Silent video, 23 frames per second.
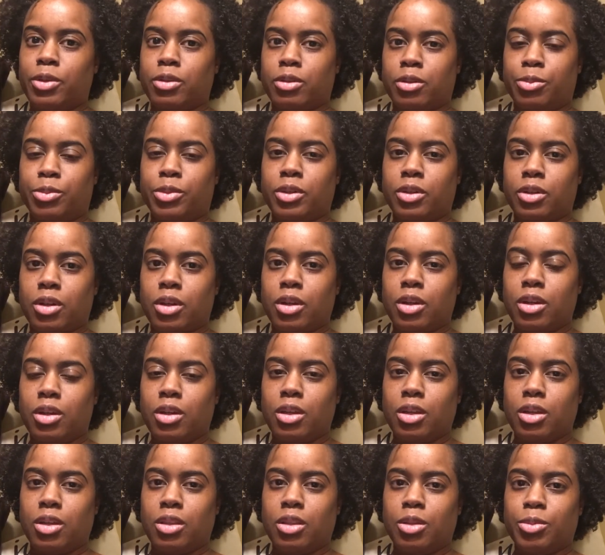book
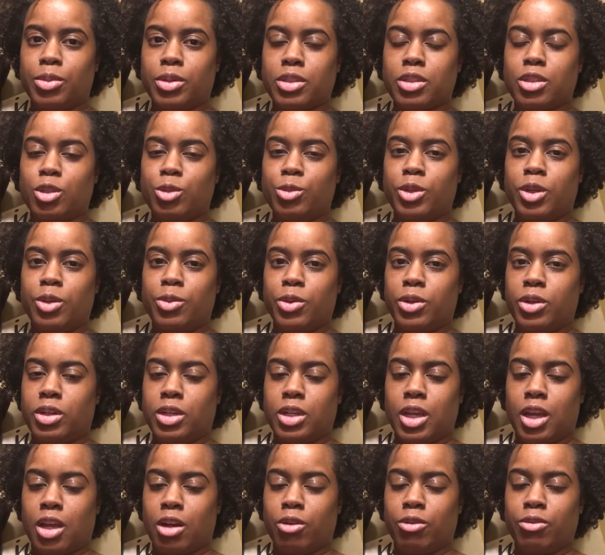in the booktube community. I
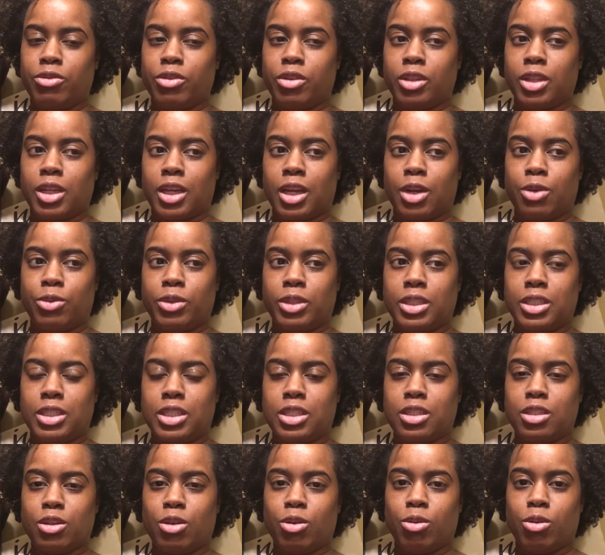don't feel like I really need to
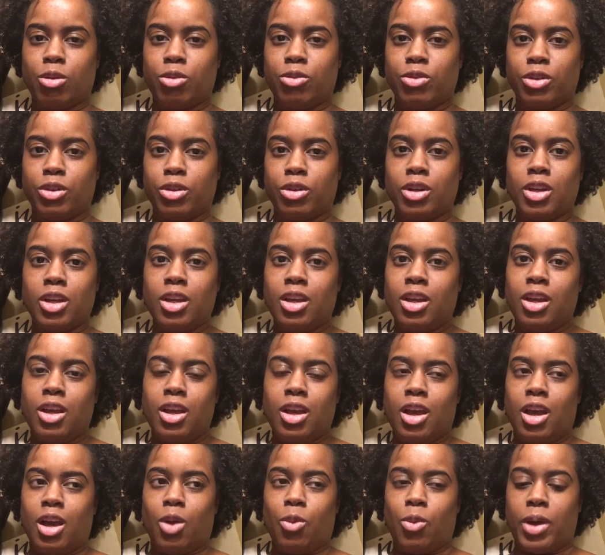go over
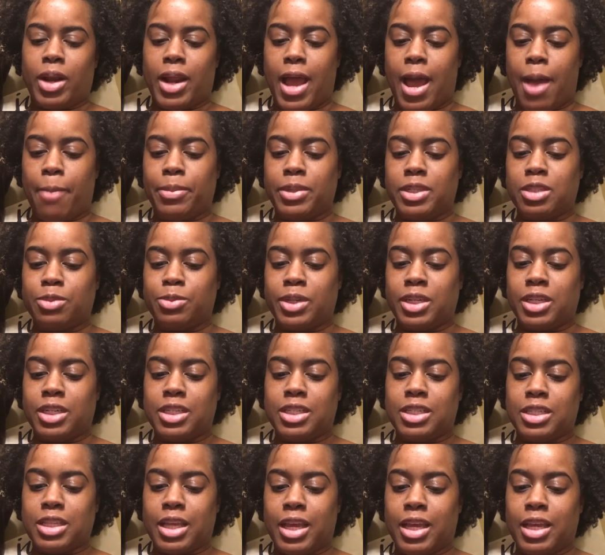what happens, but it is
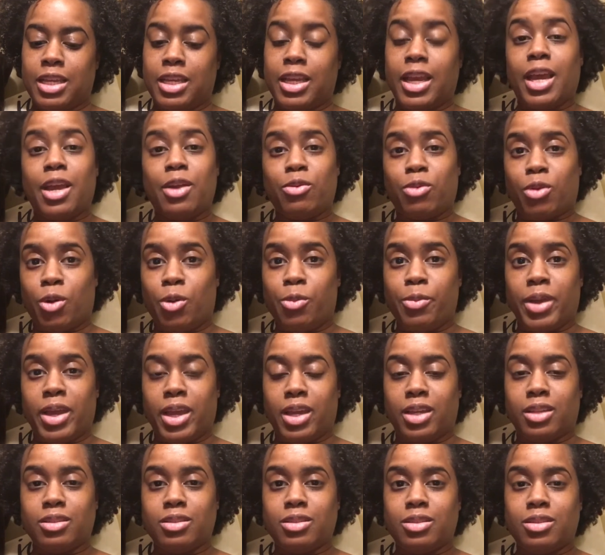a gay
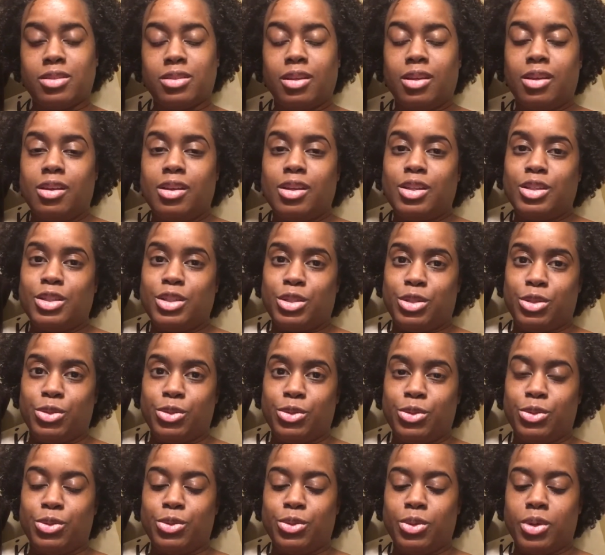romance,
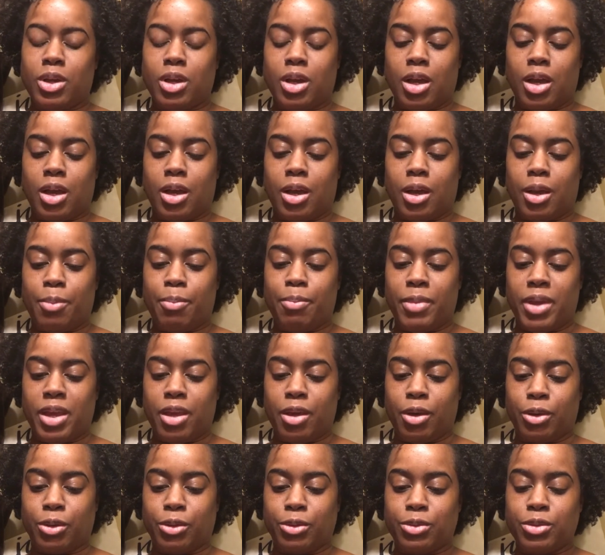two
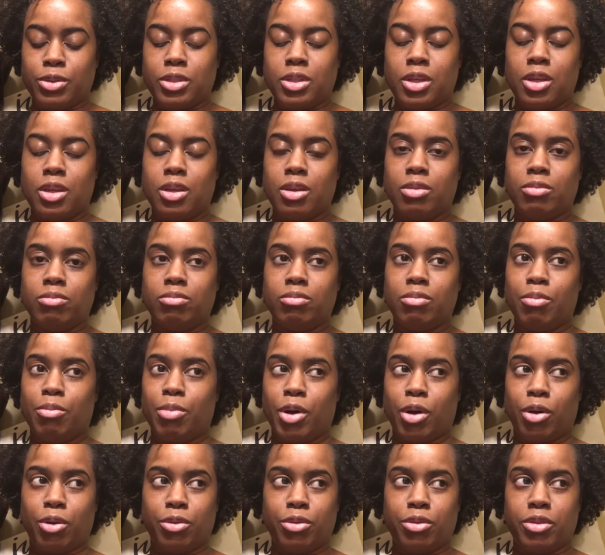males,
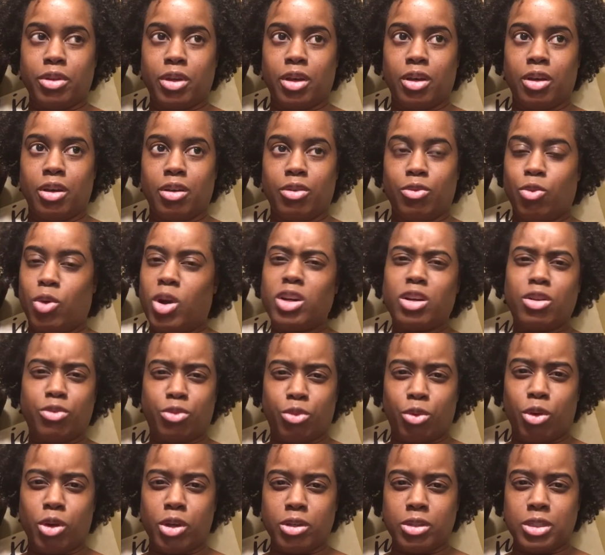both one of
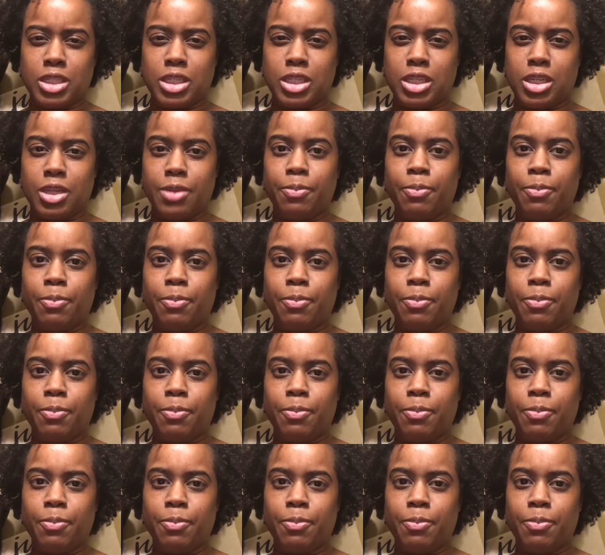royalty